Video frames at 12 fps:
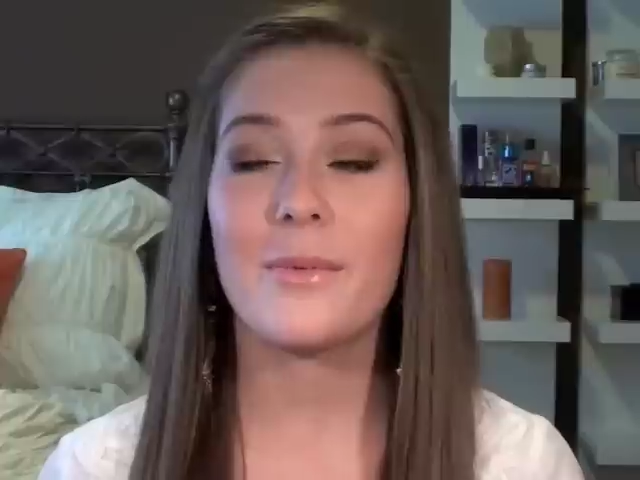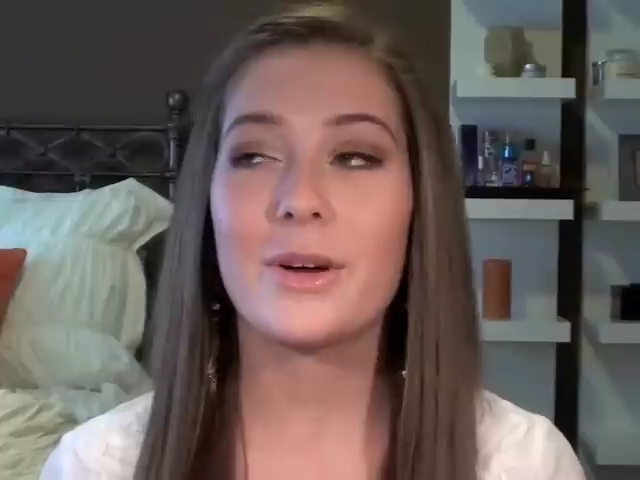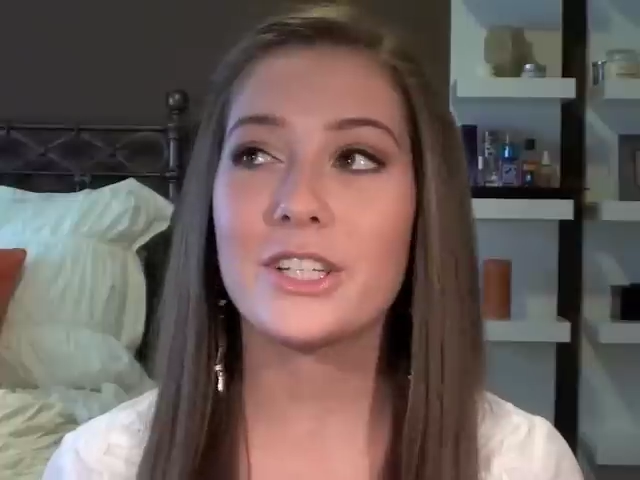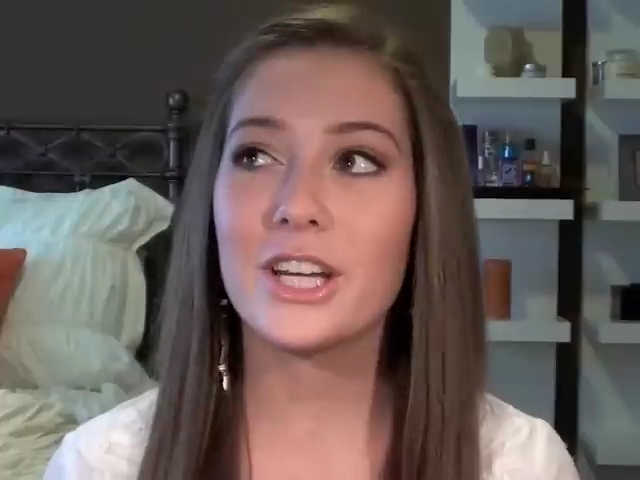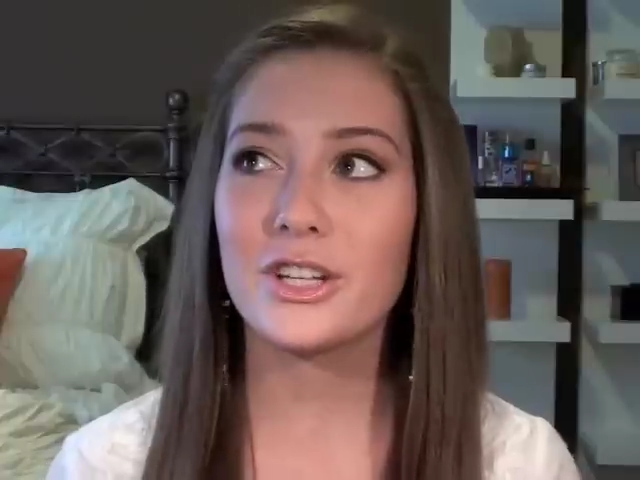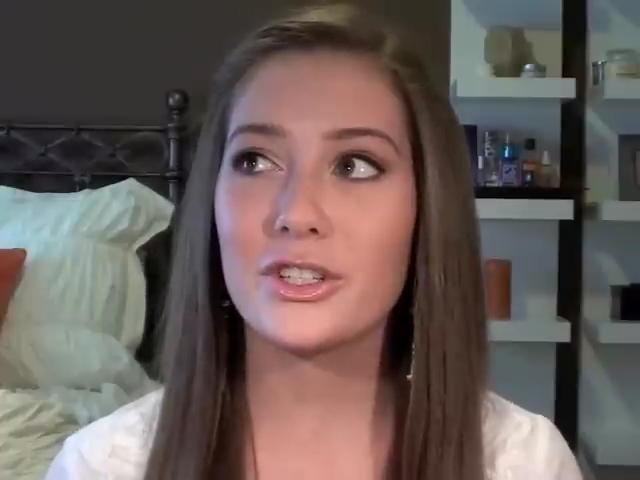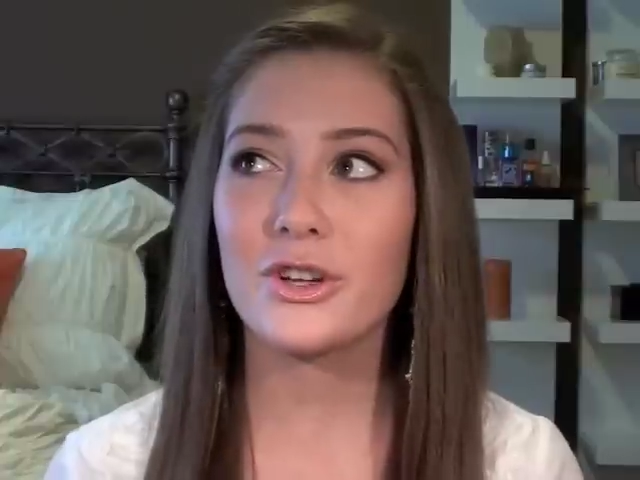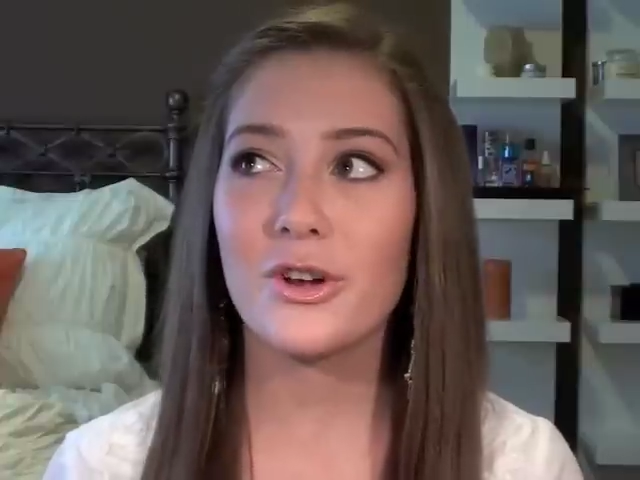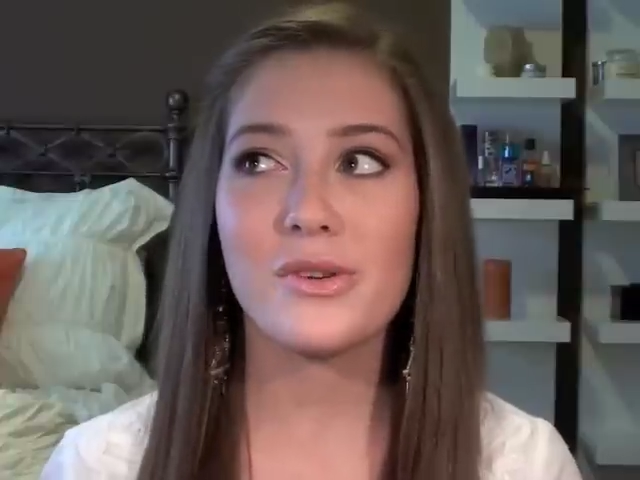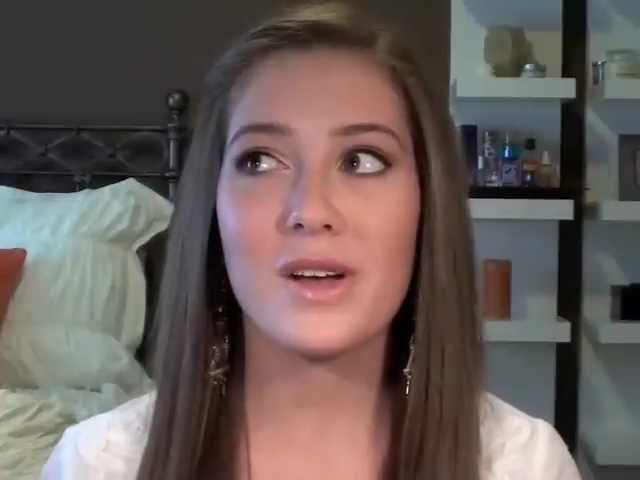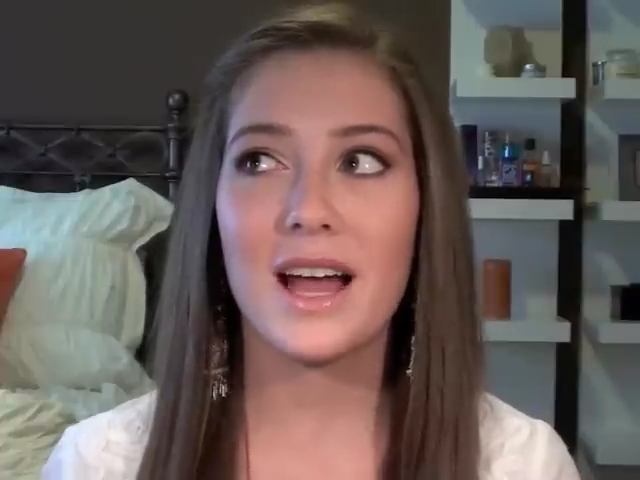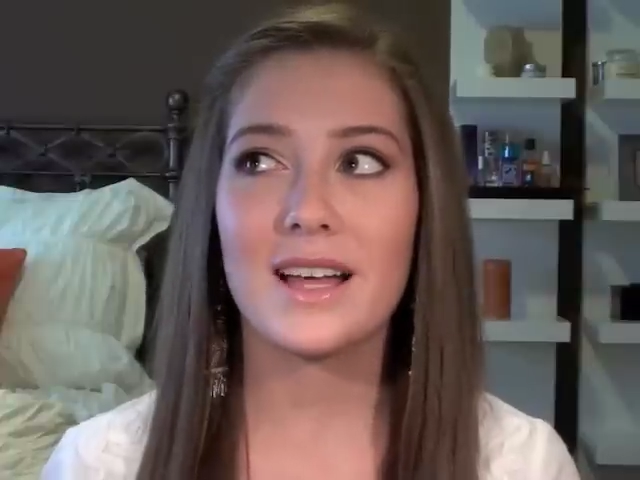I wish I could show
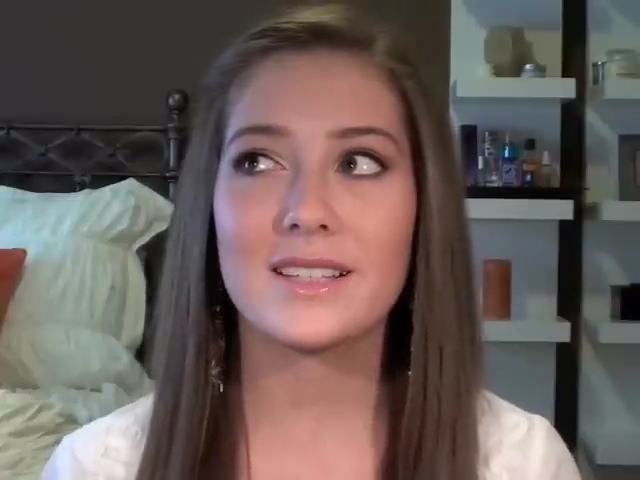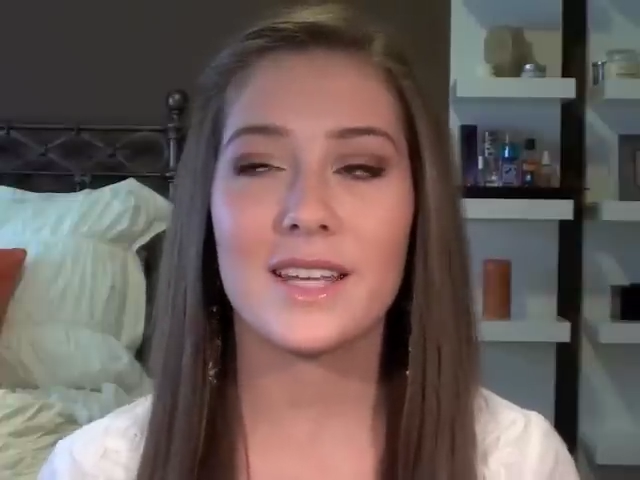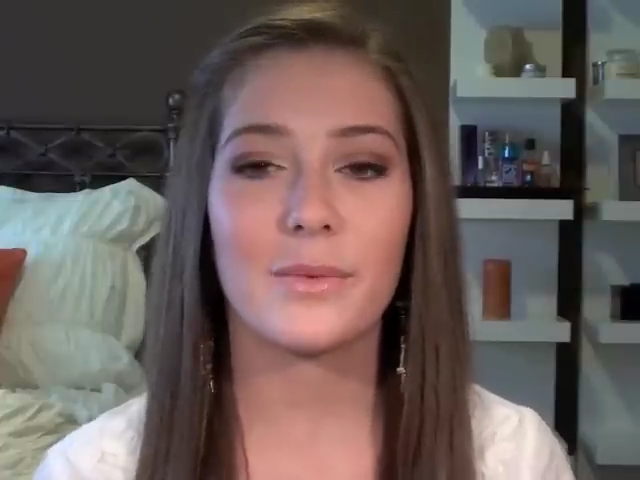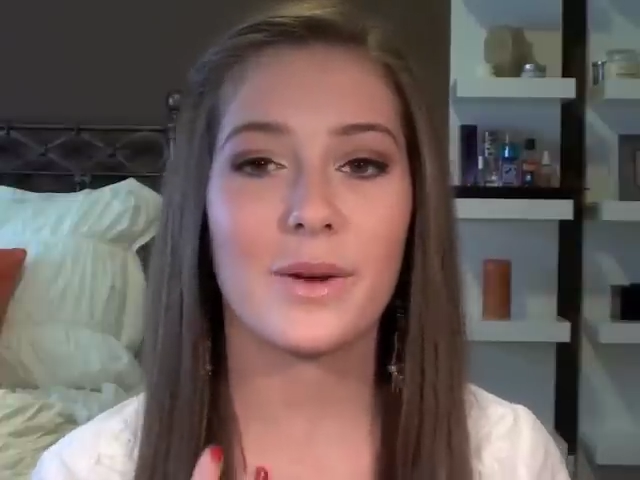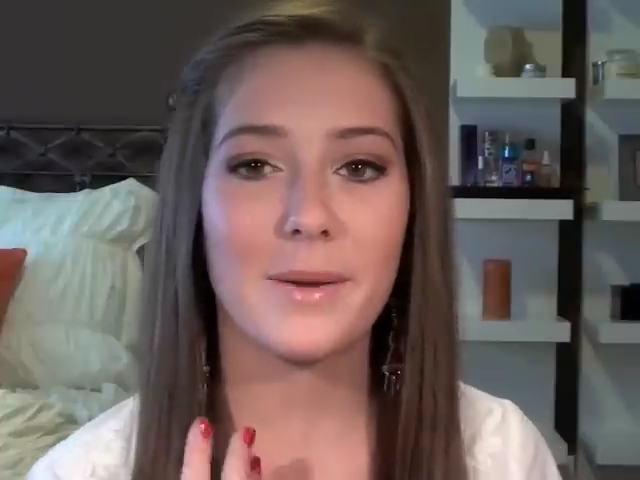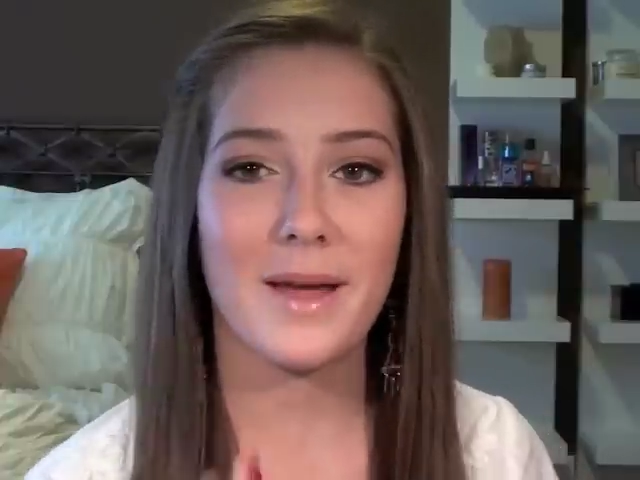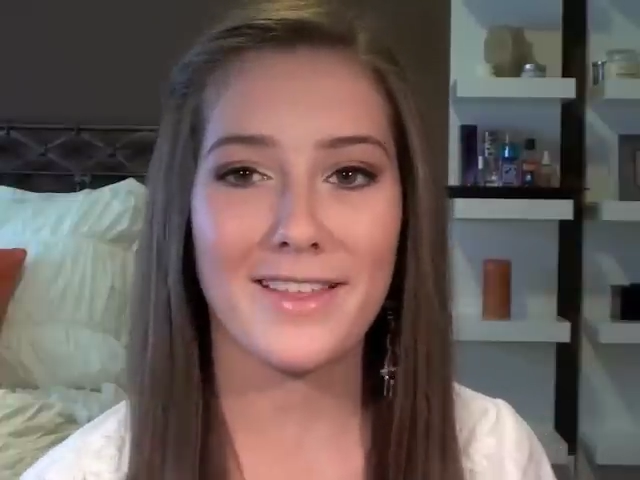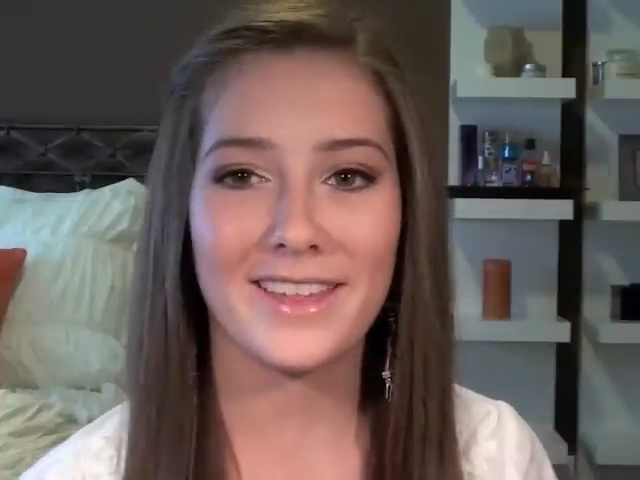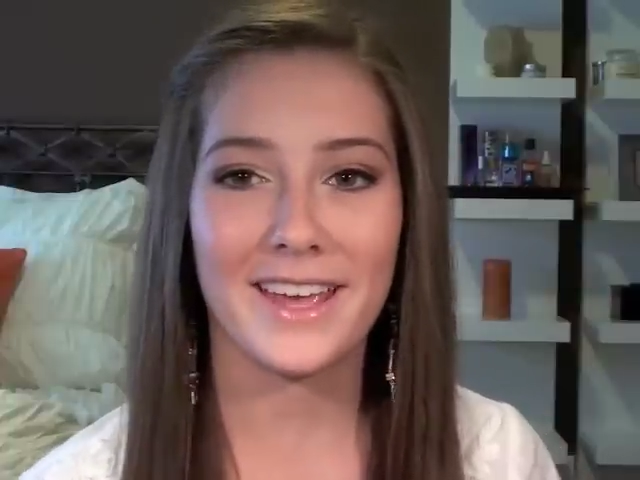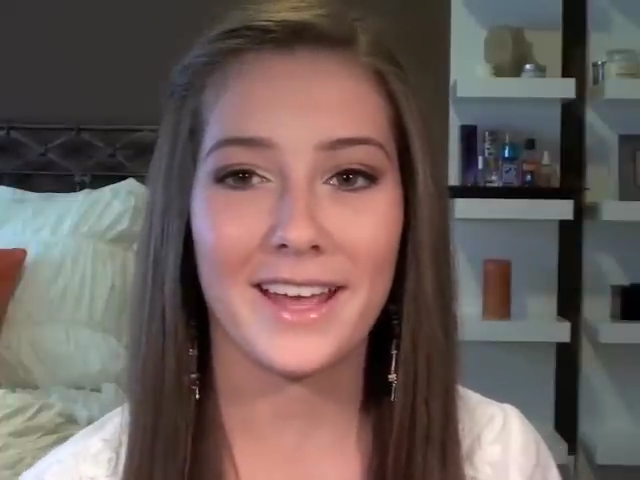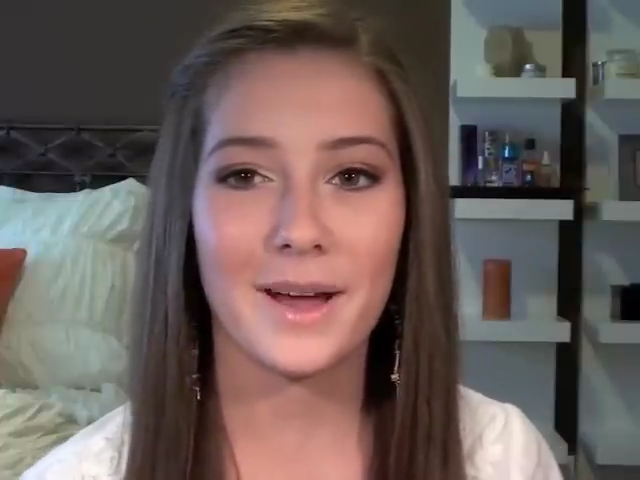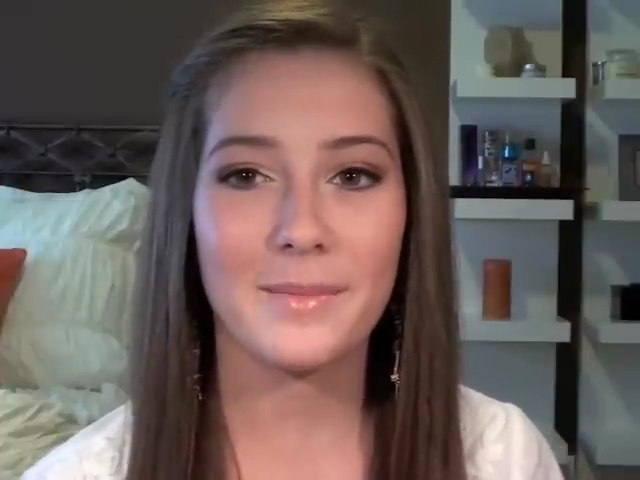you guys like when I've had
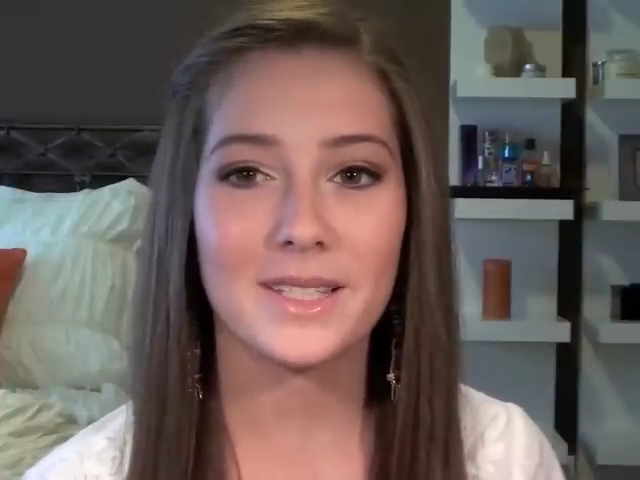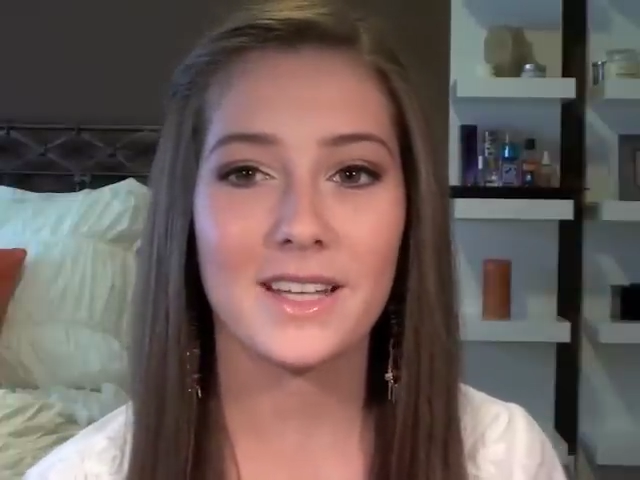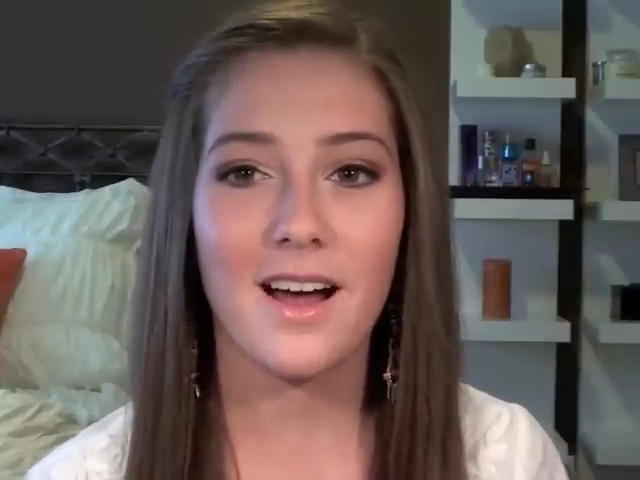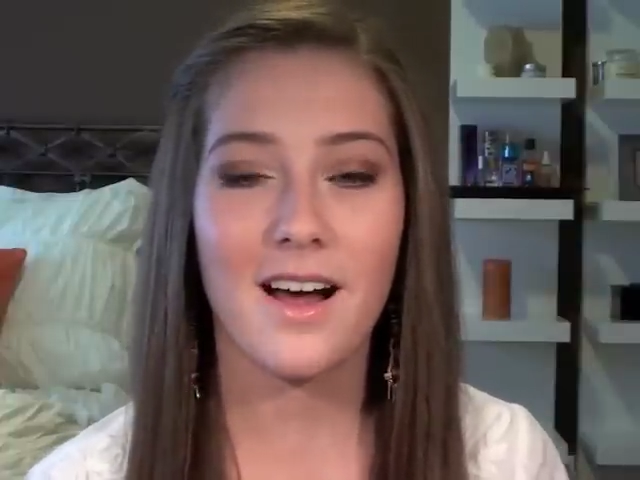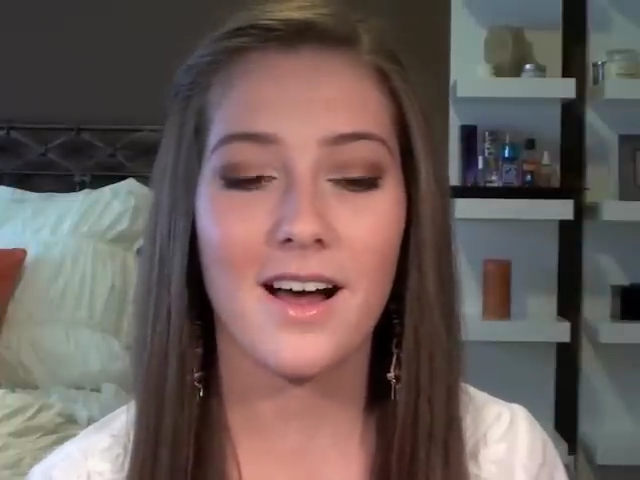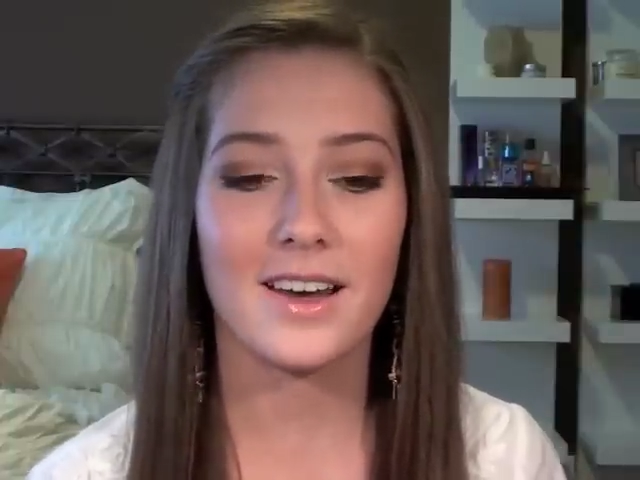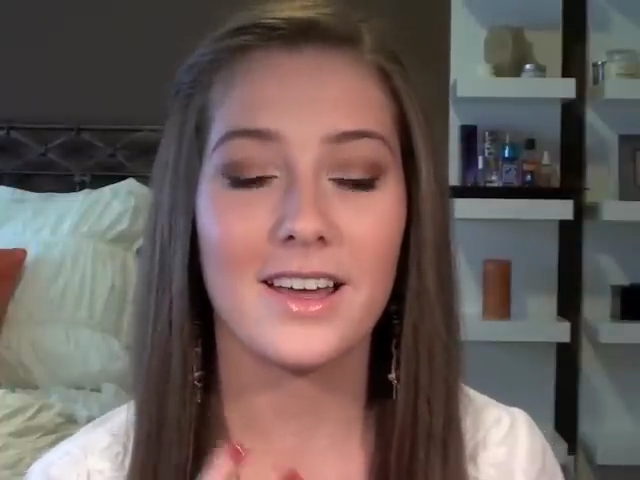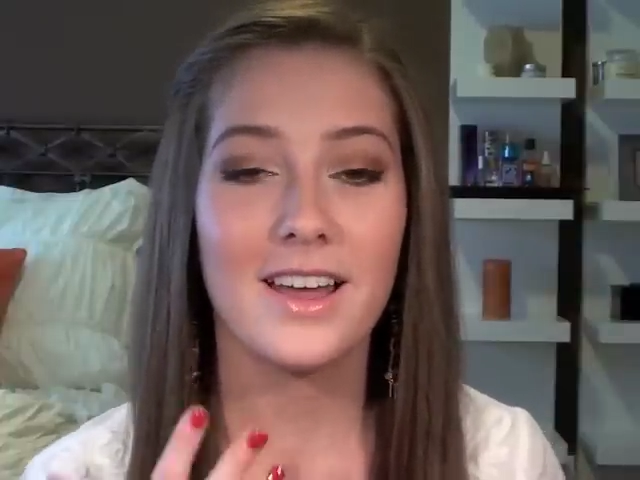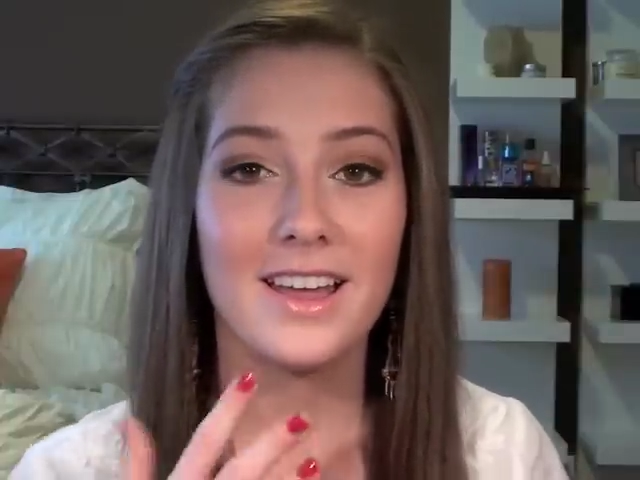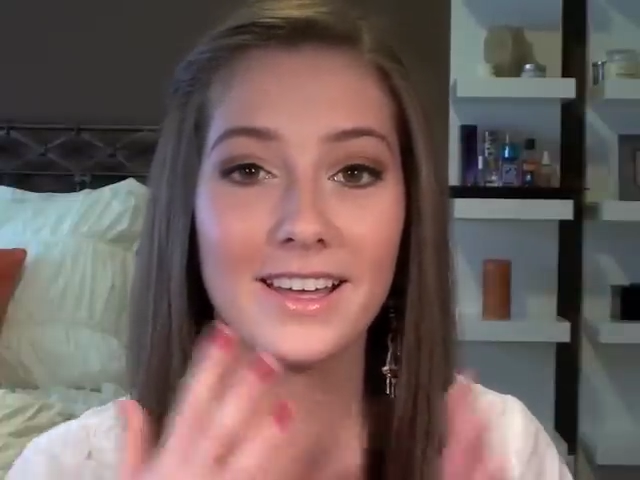hiccups on